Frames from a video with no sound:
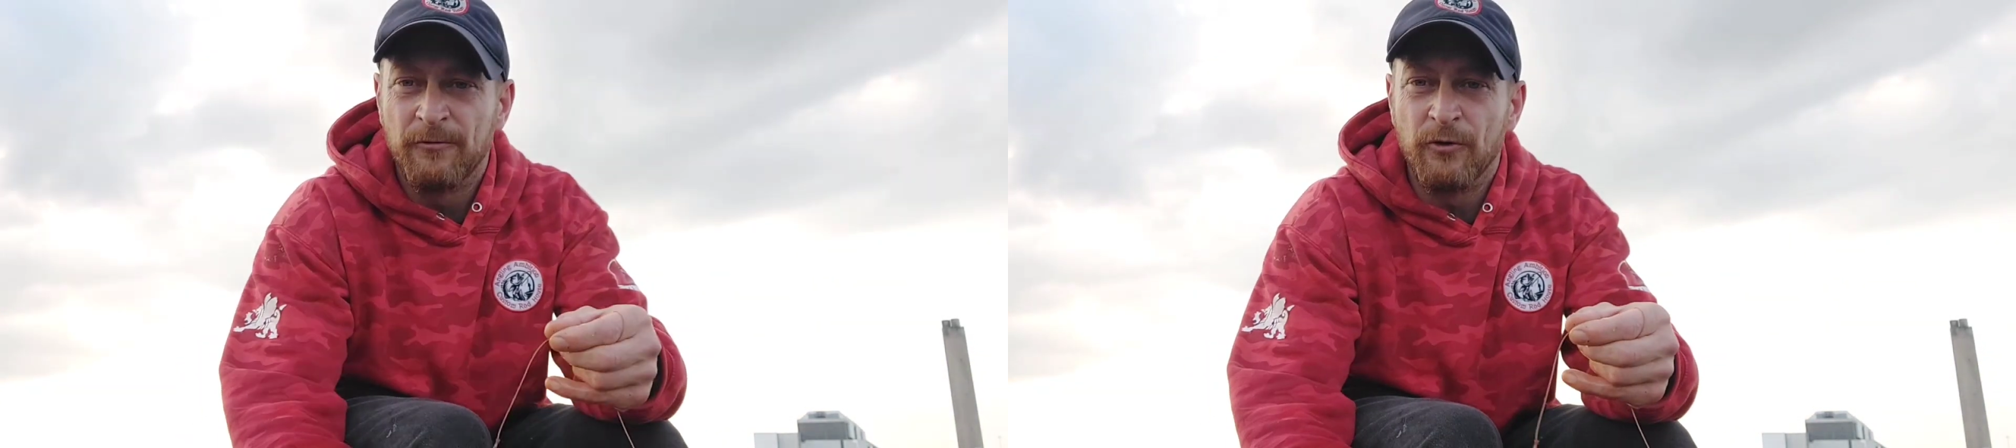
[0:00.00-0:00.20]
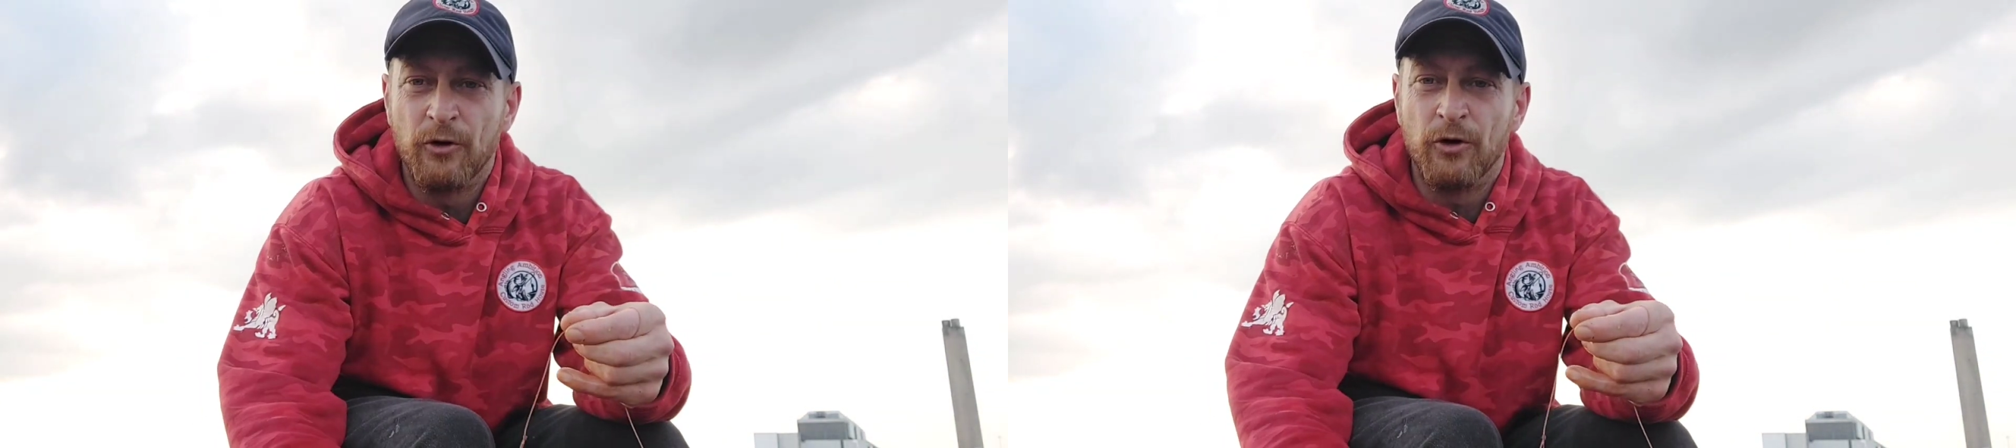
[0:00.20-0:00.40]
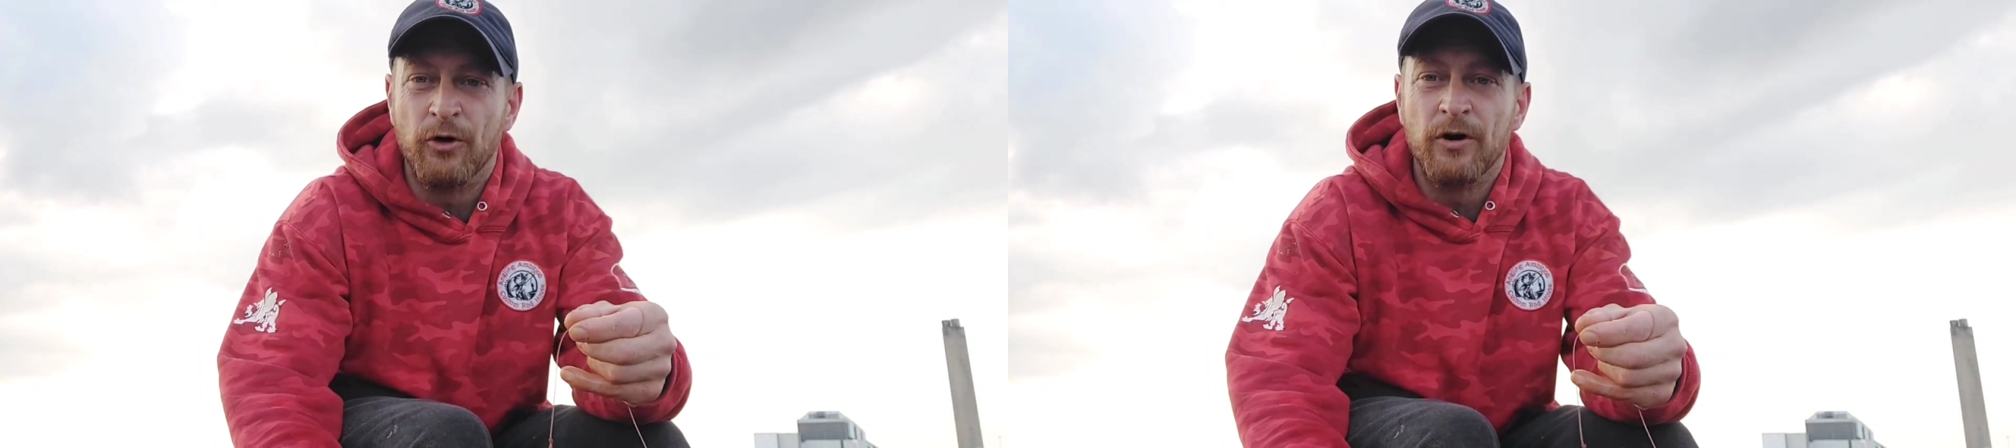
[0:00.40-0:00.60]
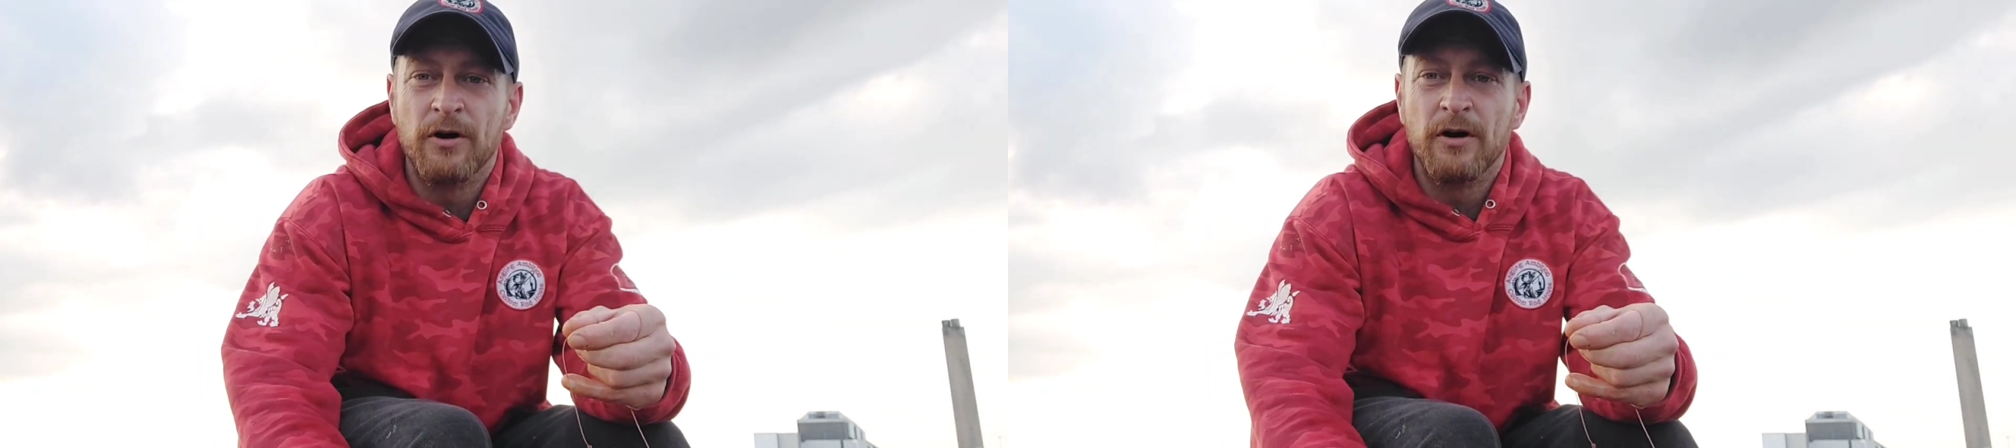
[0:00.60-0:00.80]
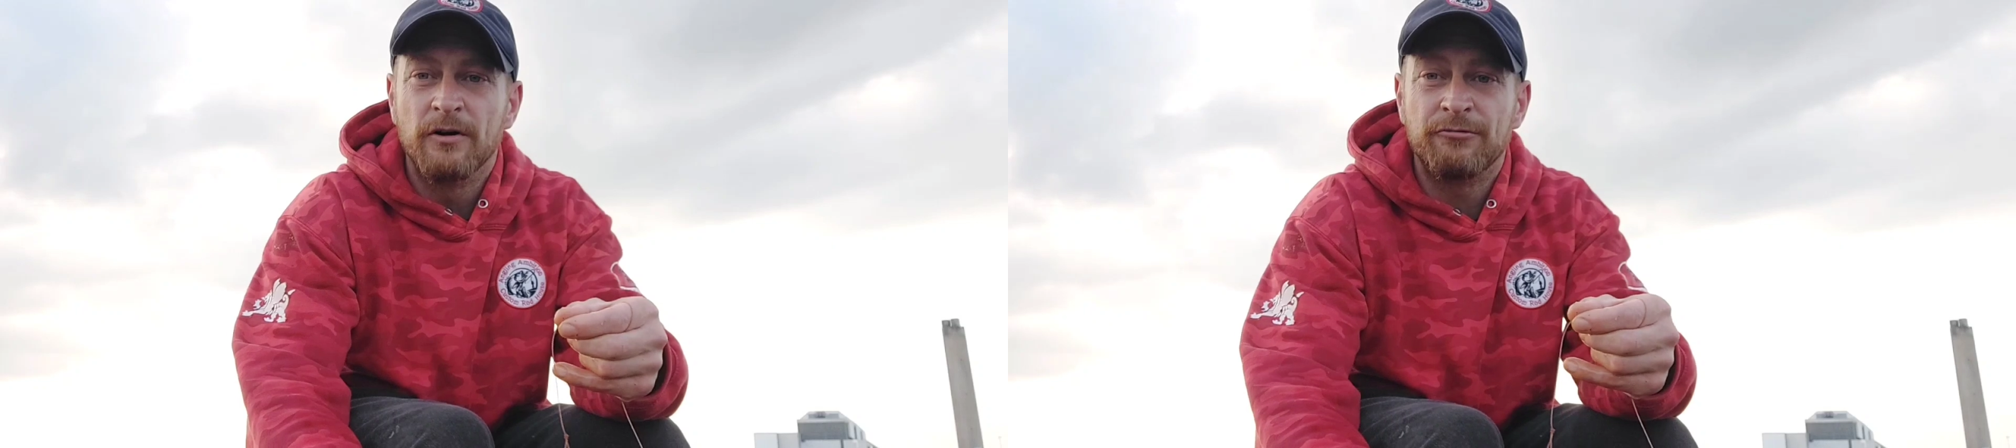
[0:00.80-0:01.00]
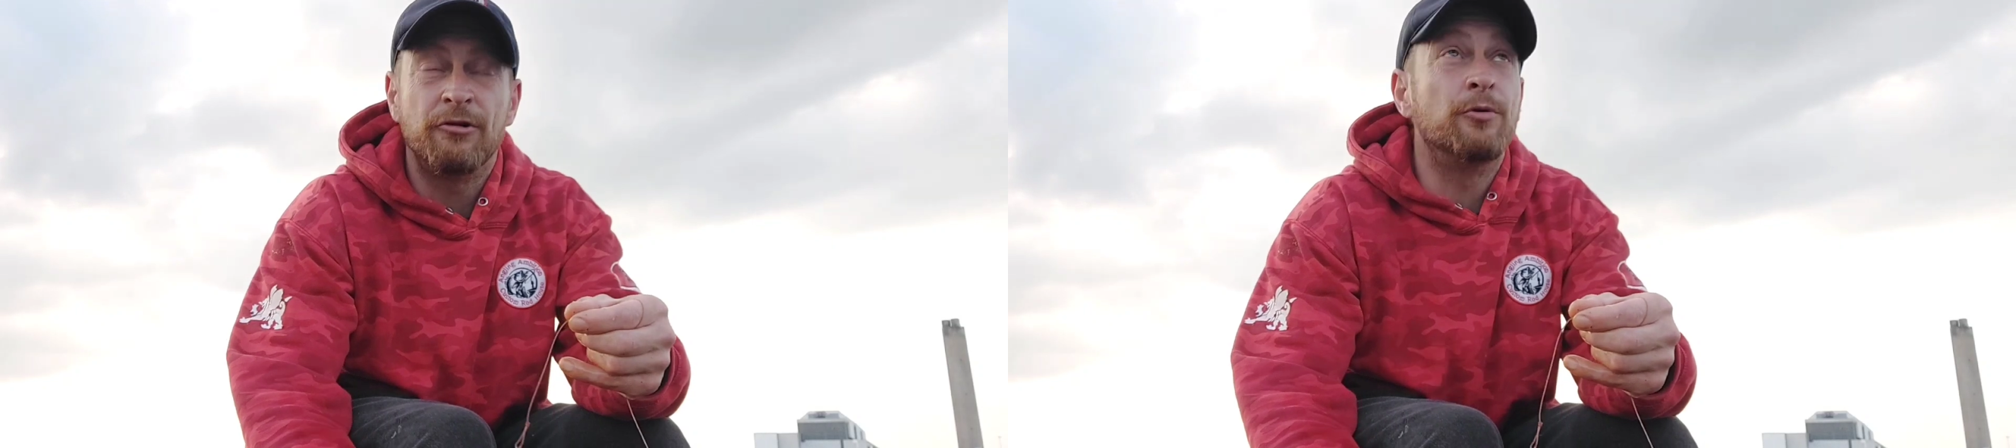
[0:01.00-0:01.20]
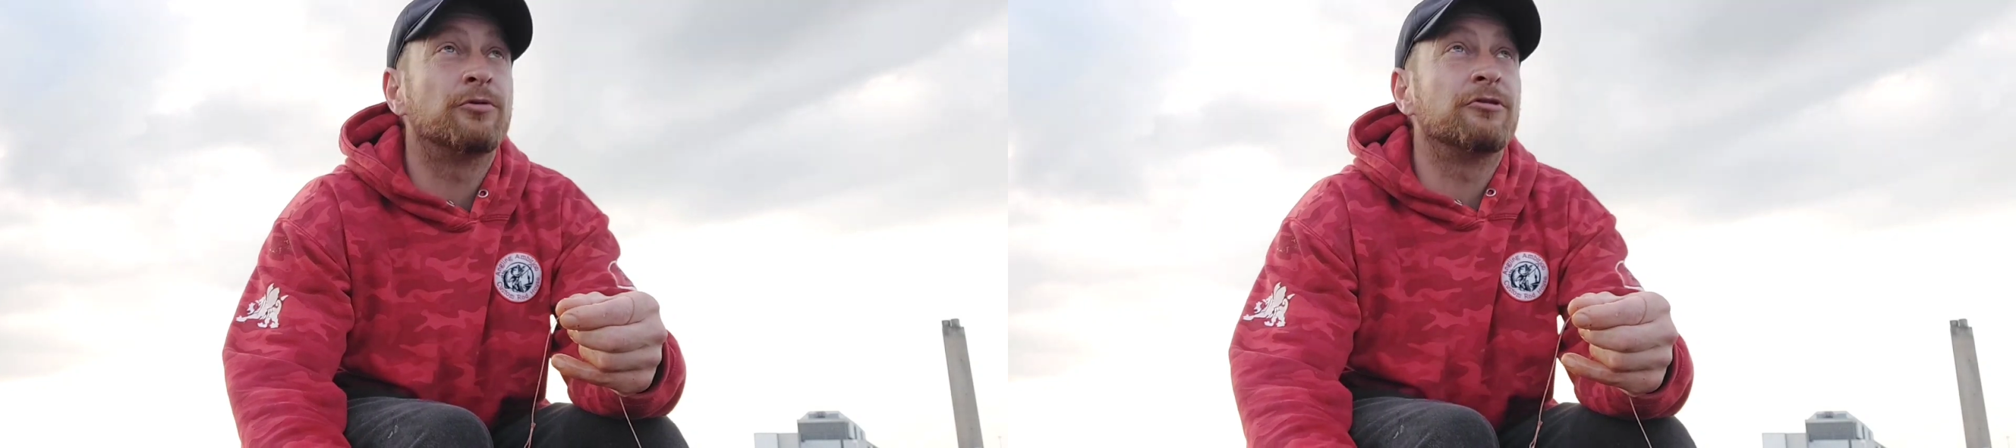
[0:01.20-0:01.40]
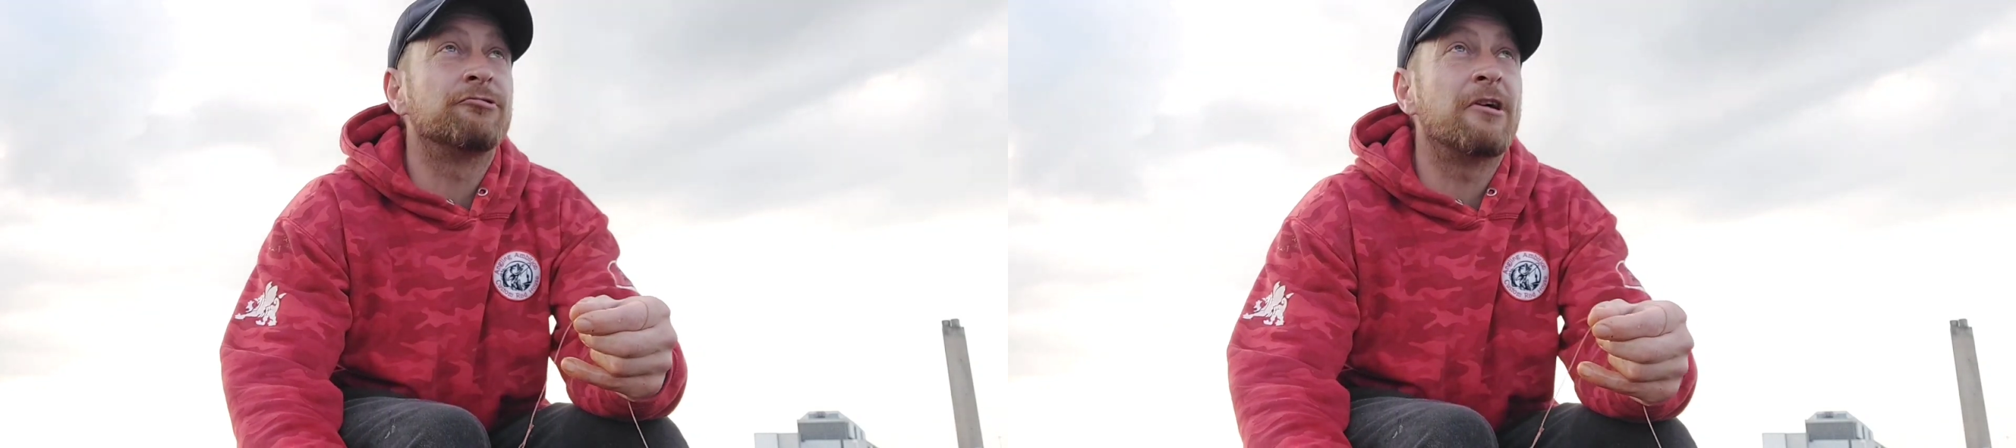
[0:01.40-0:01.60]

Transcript: 4 frozen